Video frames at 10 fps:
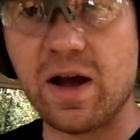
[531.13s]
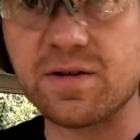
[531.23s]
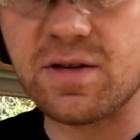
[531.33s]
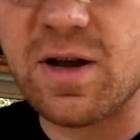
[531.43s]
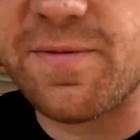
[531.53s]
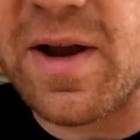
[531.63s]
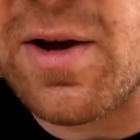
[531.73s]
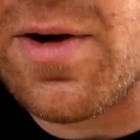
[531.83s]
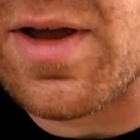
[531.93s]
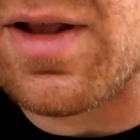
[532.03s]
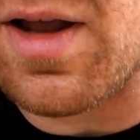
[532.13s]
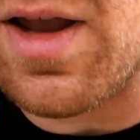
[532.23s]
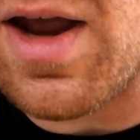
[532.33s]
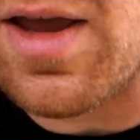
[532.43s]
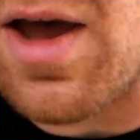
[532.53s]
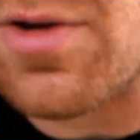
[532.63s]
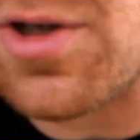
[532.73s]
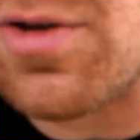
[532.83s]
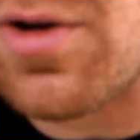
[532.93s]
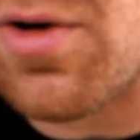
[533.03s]
lock stuff. I know a lot of y'all
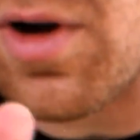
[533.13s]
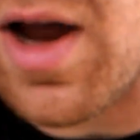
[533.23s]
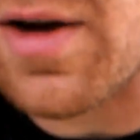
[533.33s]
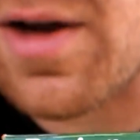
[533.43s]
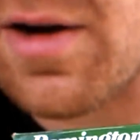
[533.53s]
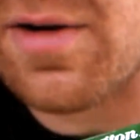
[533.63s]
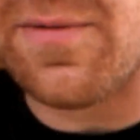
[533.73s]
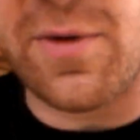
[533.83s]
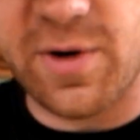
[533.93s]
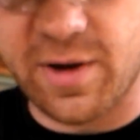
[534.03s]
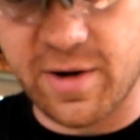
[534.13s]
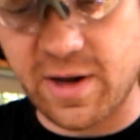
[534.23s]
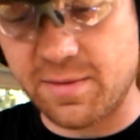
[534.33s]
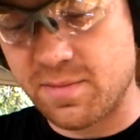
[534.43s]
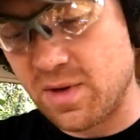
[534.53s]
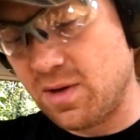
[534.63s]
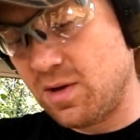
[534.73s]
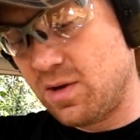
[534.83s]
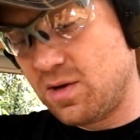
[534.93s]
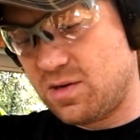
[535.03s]
shoot core locked, one forty grain,
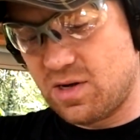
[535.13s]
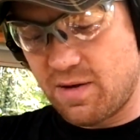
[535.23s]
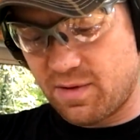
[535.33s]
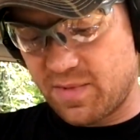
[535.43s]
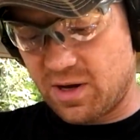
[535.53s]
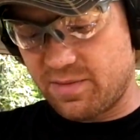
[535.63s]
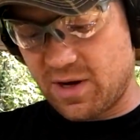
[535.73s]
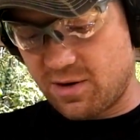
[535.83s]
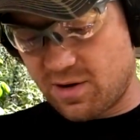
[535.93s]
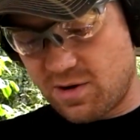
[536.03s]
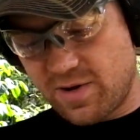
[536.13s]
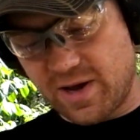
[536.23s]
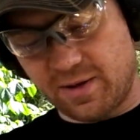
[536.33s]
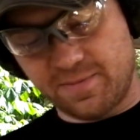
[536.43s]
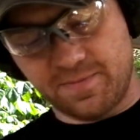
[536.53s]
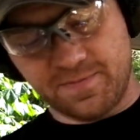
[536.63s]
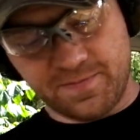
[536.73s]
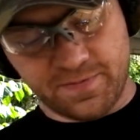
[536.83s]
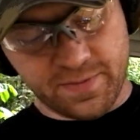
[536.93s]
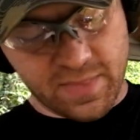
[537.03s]
seven millimeter oh eight.
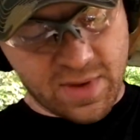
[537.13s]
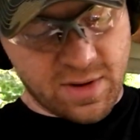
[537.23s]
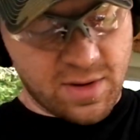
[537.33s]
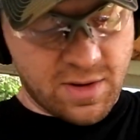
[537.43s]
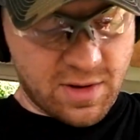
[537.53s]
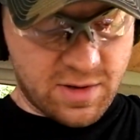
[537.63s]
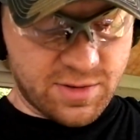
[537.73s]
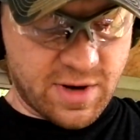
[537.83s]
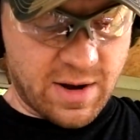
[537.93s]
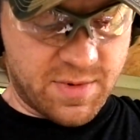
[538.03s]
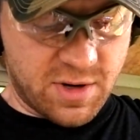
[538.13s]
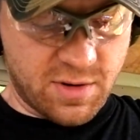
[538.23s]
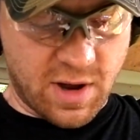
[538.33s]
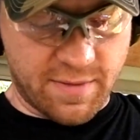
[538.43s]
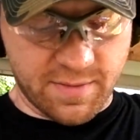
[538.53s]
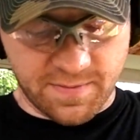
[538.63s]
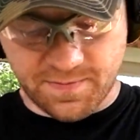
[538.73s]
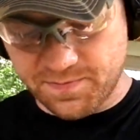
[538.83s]
Let's grab two of them.